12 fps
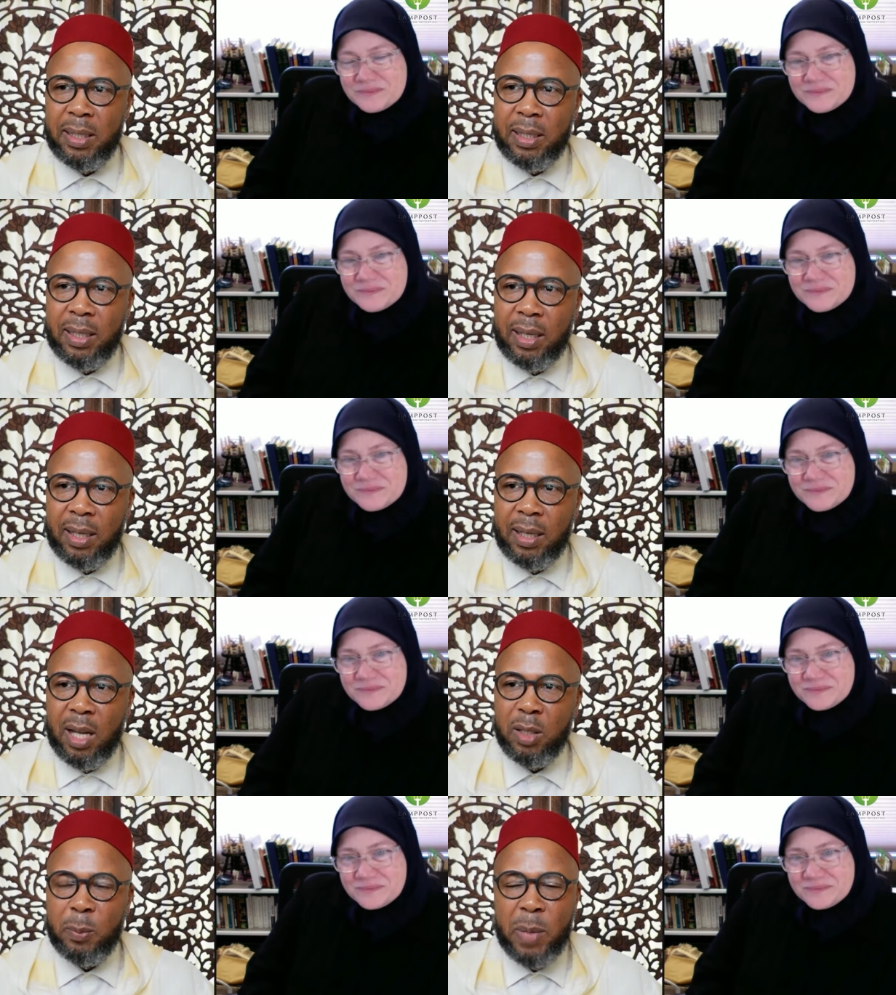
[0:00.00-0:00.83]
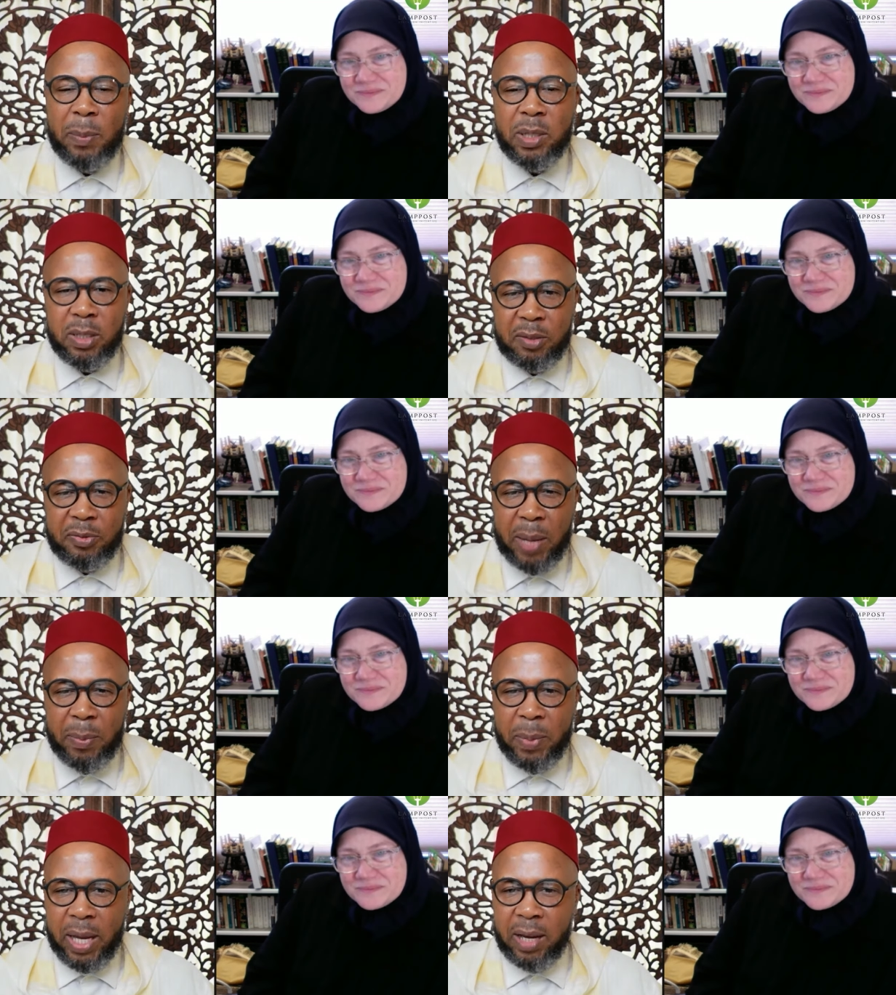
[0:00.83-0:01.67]
Speaker 1: uh, other members of your family
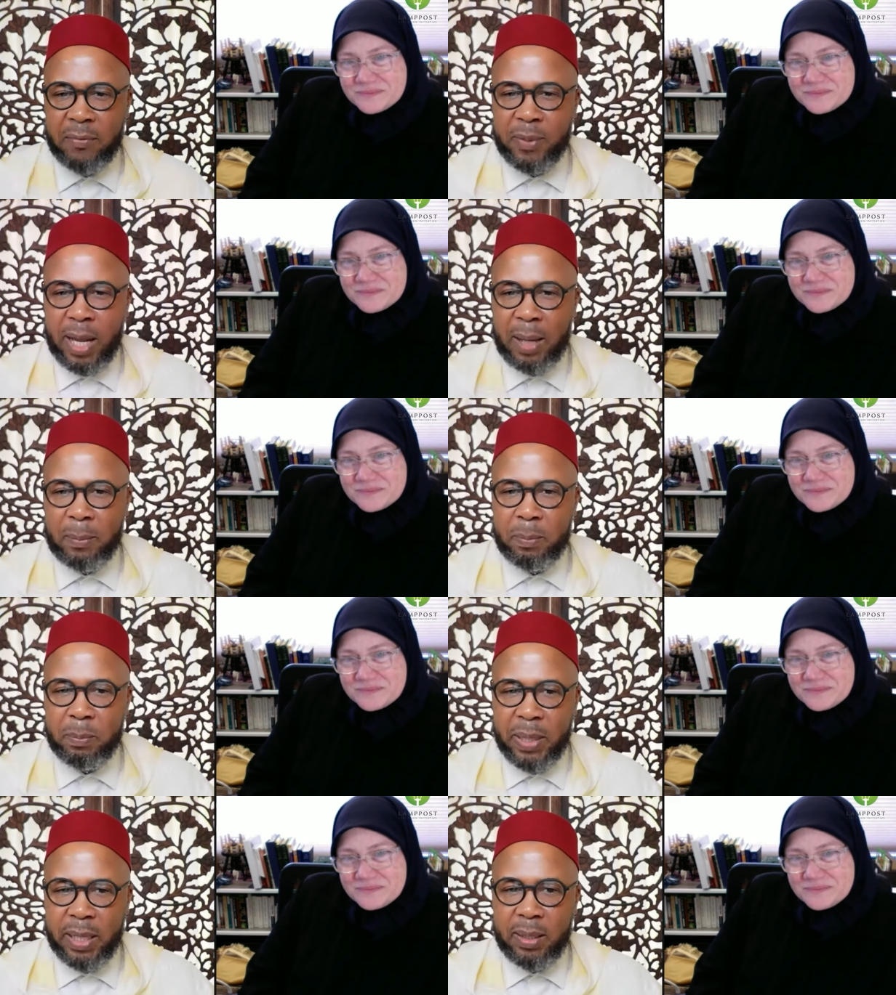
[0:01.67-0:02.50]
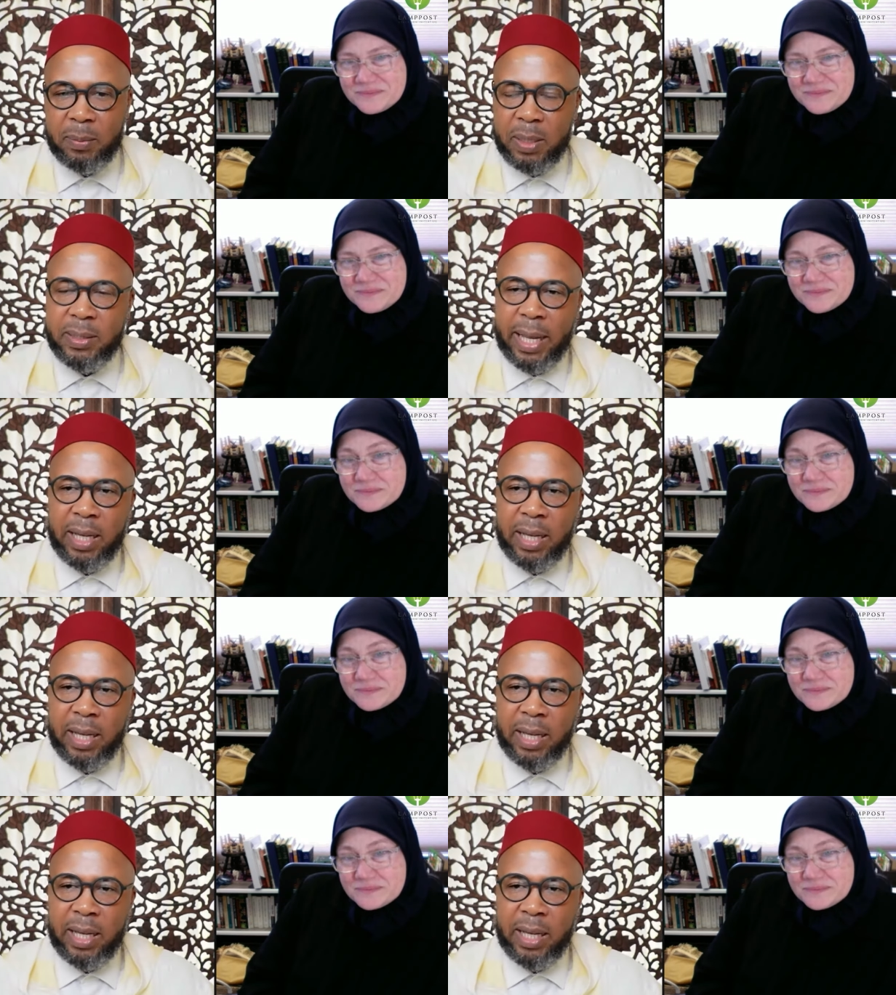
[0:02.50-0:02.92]
may have not been taking